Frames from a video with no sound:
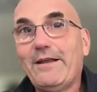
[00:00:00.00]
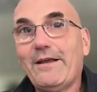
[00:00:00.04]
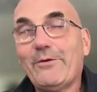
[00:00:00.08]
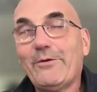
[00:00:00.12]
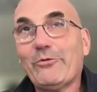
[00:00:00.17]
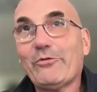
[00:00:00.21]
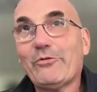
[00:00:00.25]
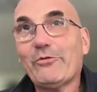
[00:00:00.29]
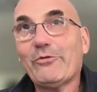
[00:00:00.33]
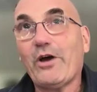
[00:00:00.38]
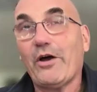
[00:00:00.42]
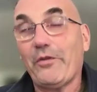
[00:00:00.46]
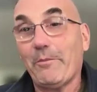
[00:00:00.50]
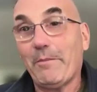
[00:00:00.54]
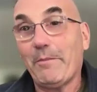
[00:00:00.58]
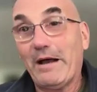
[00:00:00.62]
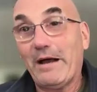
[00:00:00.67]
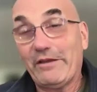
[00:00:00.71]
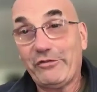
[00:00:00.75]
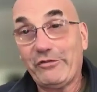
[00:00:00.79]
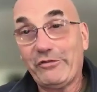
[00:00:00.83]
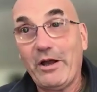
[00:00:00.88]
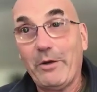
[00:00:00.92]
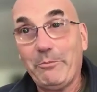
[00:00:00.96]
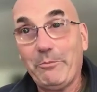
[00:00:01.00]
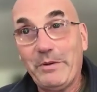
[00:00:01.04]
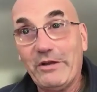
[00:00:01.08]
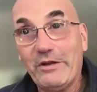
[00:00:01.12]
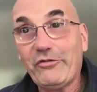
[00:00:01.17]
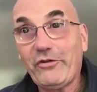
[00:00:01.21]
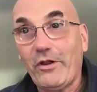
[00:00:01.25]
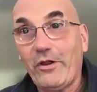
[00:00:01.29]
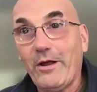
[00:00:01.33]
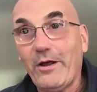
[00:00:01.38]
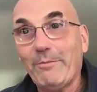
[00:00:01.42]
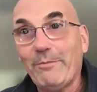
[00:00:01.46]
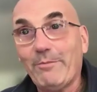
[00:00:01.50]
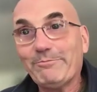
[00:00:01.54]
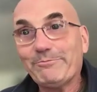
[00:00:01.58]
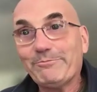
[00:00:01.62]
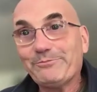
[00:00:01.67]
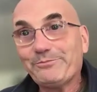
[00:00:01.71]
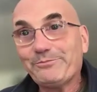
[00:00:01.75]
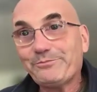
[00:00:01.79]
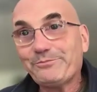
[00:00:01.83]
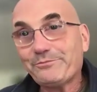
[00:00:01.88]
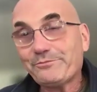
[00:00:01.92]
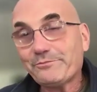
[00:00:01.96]
It's called the Moscow Beach Club.
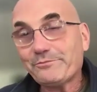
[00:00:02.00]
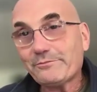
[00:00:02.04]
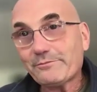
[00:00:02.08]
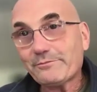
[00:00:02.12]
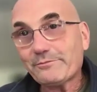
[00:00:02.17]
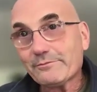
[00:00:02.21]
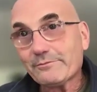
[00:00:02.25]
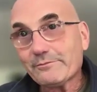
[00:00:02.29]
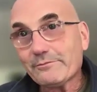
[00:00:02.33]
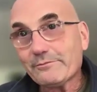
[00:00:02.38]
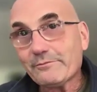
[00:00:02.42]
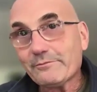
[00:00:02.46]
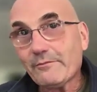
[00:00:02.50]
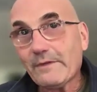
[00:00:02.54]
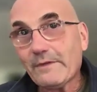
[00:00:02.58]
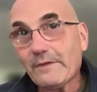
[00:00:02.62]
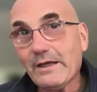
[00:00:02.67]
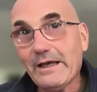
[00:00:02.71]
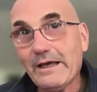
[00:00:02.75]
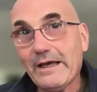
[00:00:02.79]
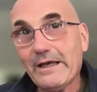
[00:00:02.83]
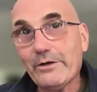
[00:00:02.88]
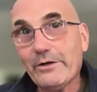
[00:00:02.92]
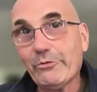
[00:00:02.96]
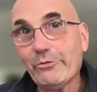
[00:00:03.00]
It